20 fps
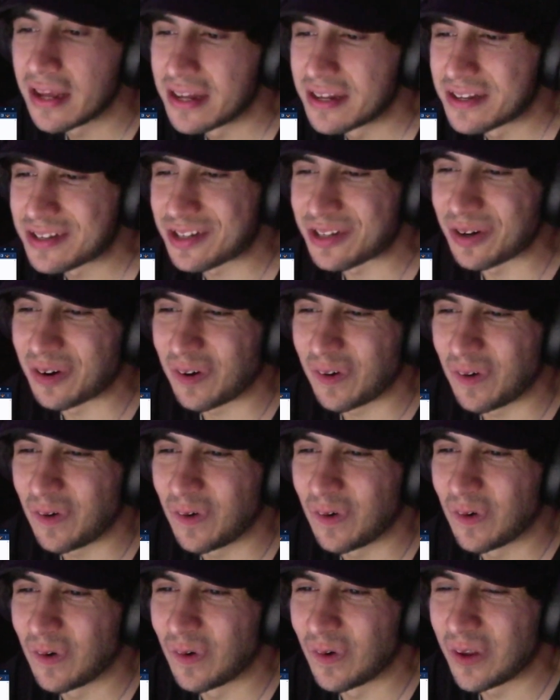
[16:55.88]

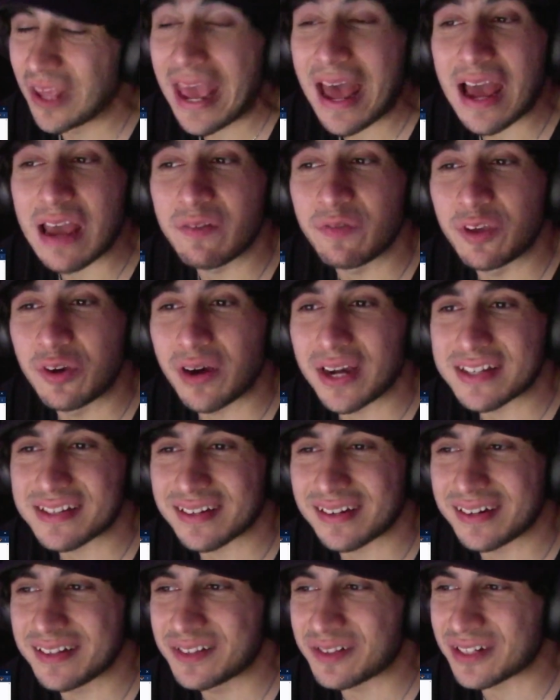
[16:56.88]
So yeah, if you guys
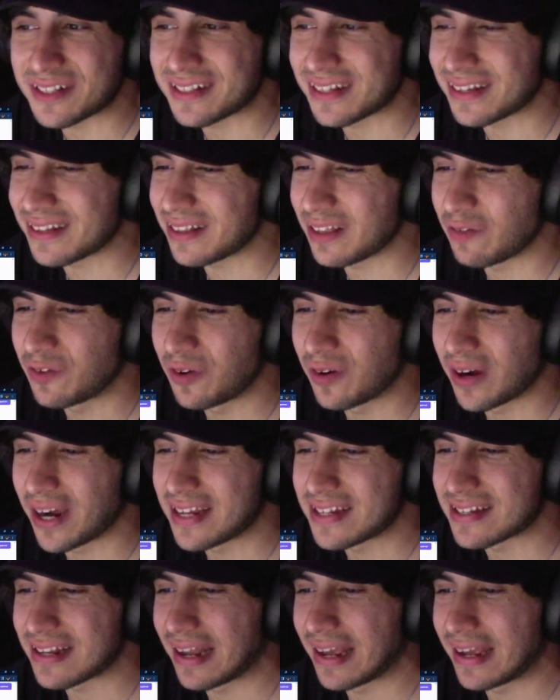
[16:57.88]
are interested, if you
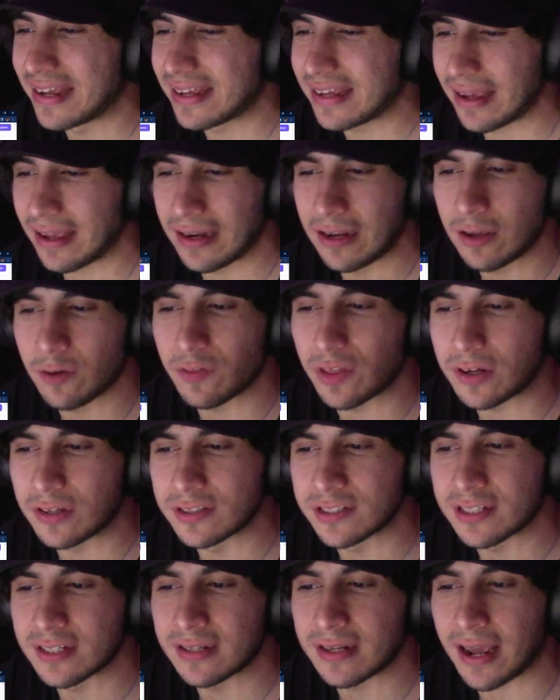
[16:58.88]
guys like any of the
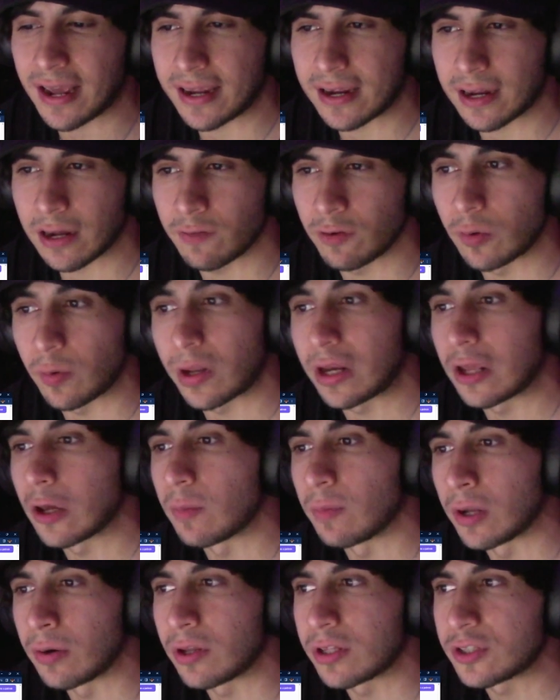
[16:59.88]
content I have already
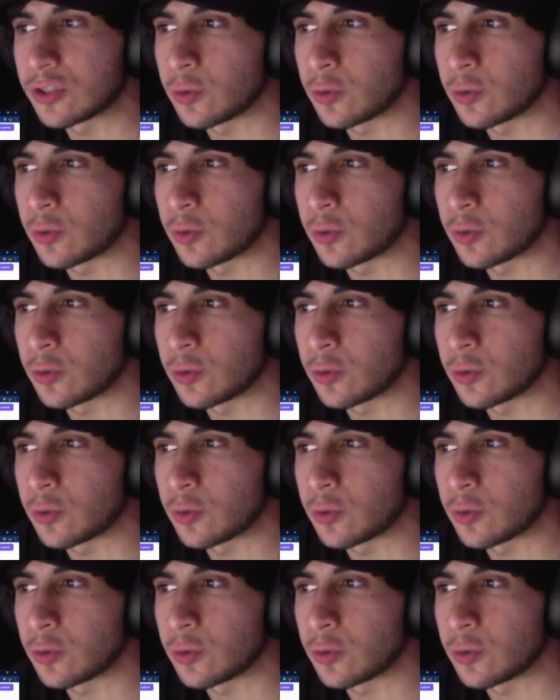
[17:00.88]
uploaded to